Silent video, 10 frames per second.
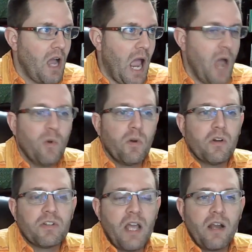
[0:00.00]
our
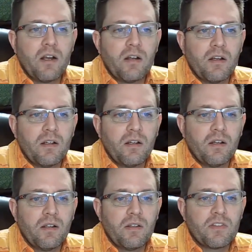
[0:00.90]
entire
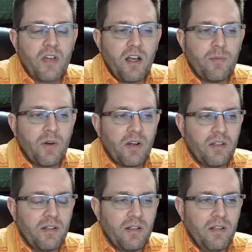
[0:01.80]
stock
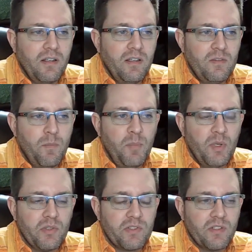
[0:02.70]
market is
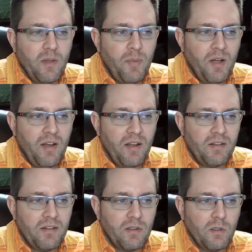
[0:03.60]
built
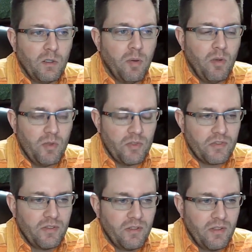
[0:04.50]
upon
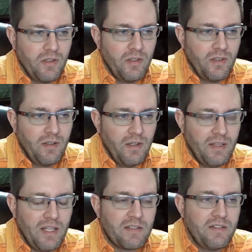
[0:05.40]
loopholes,
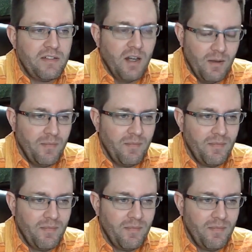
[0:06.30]
and that's dumb